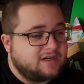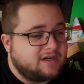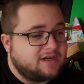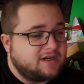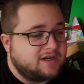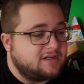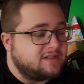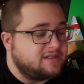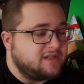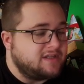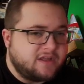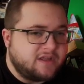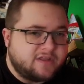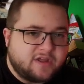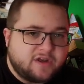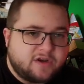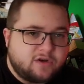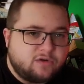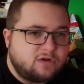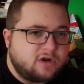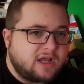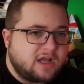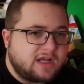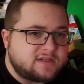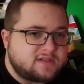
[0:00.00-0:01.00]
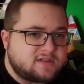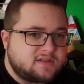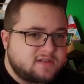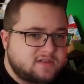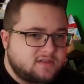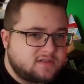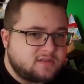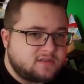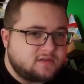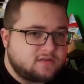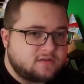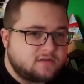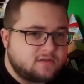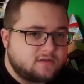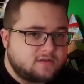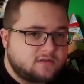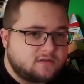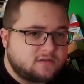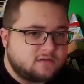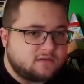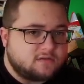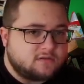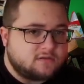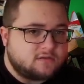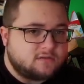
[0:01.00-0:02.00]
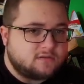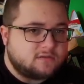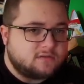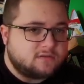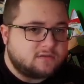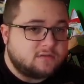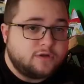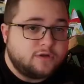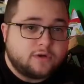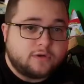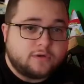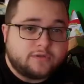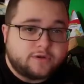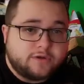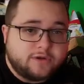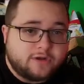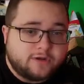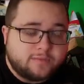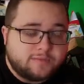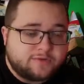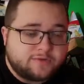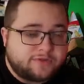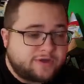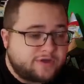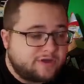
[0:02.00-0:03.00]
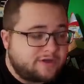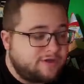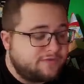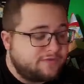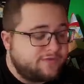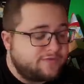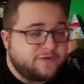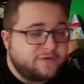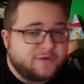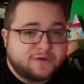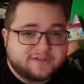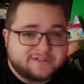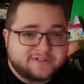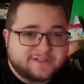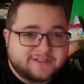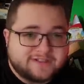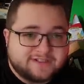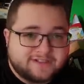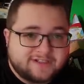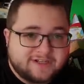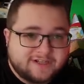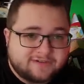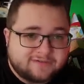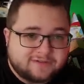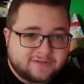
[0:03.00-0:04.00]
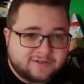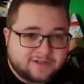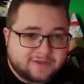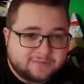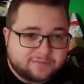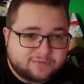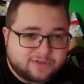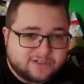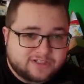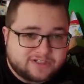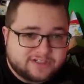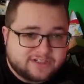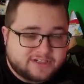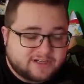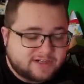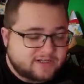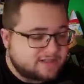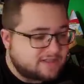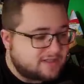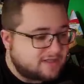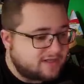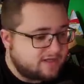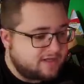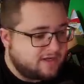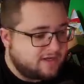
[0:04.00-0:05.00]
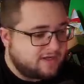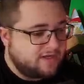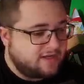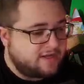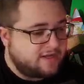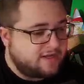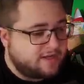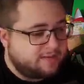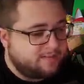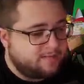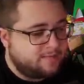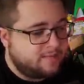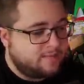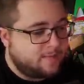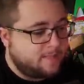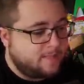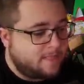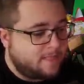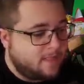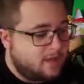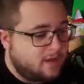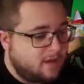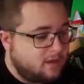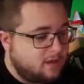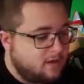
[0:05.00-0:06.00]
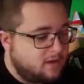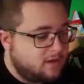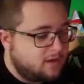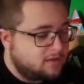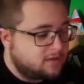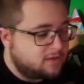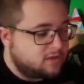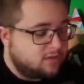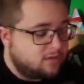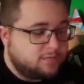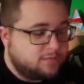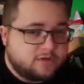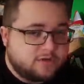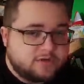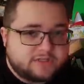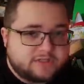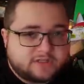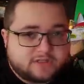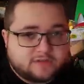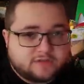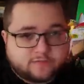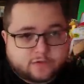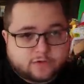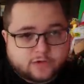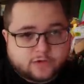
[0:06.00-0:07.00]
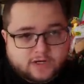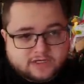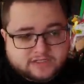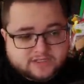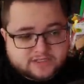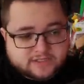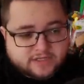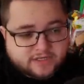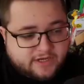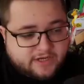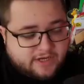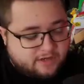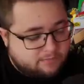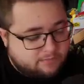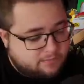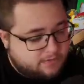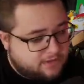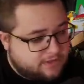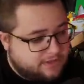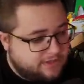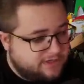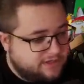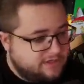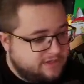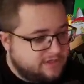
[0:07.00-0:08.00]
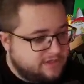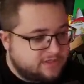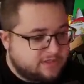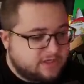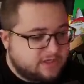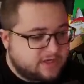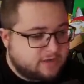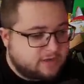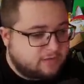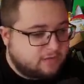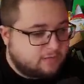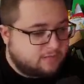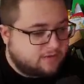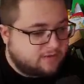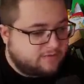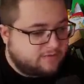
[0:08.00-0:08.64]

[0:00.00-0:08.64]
are there new glasses? No, they're not, but thank you for noticing in general. I appreciate that. So I'm using the VERESK again because I want my